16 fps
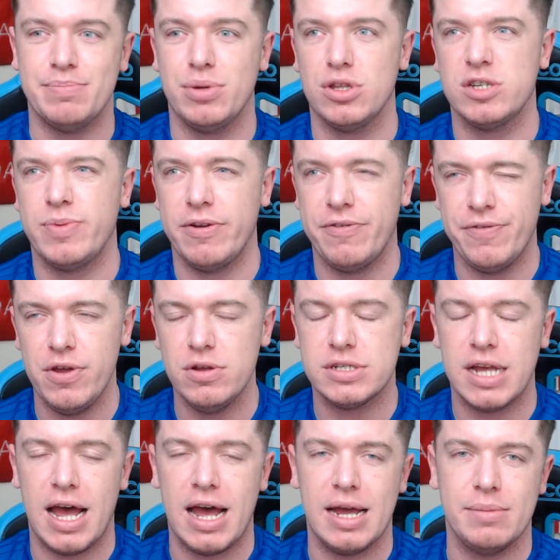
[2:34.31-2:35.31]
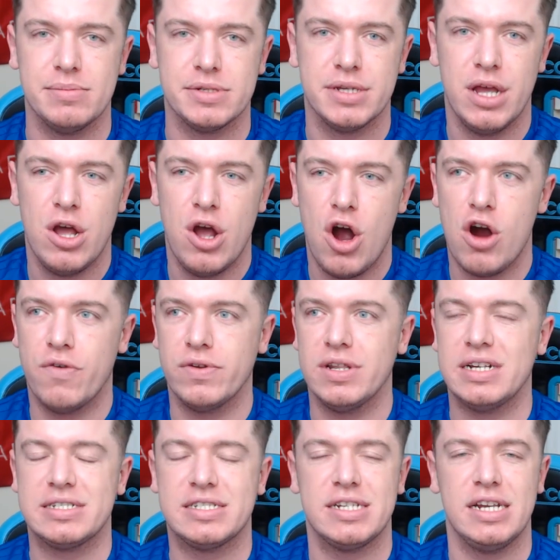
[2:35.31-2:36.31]
But there's been a few times over the
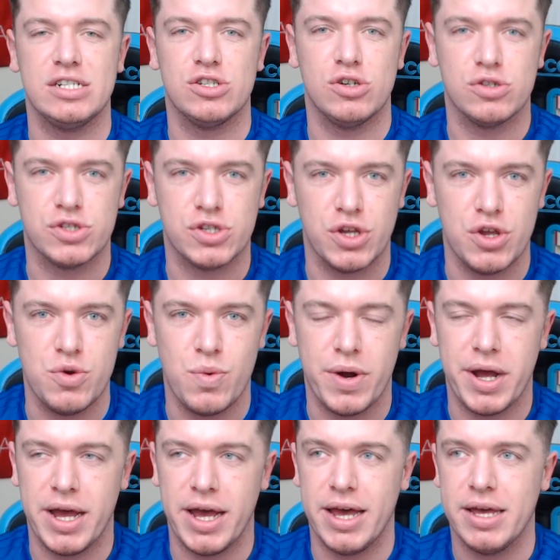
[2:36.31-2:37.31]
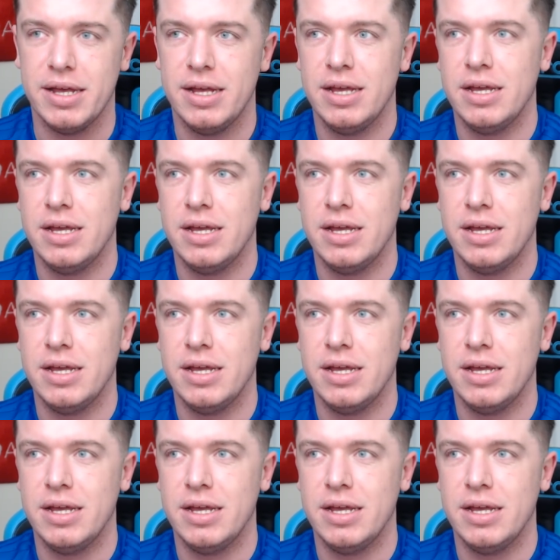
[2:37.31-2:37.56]
last season or two where,